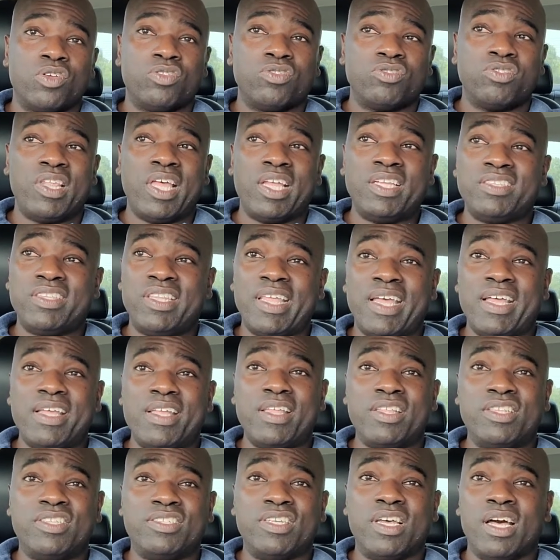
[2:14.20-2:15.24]
They, they
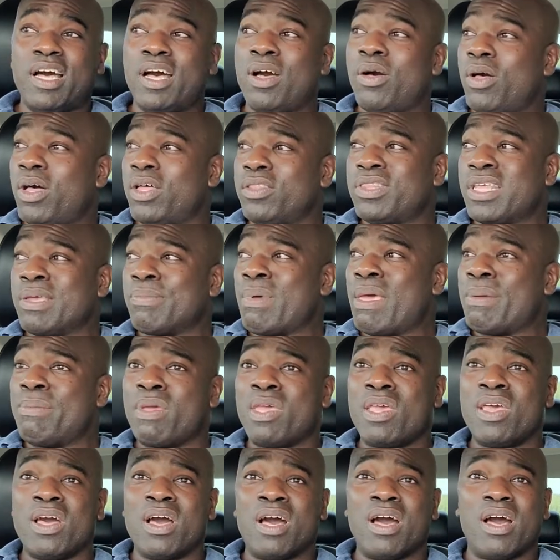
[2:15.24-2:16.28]
uh, I think
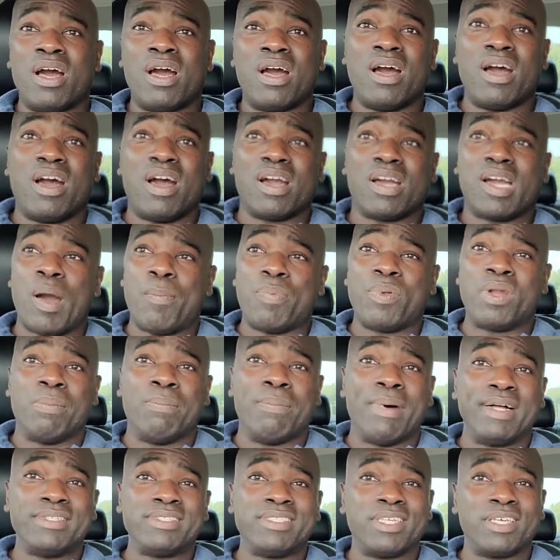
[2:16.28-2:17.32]
maybe uh, a couple of
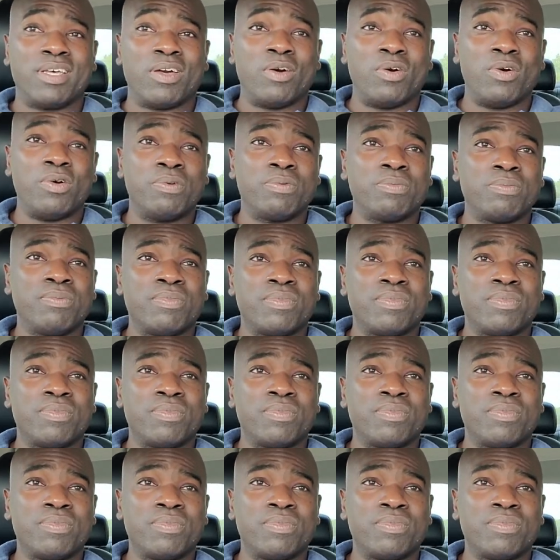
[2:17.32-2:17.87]
months ago,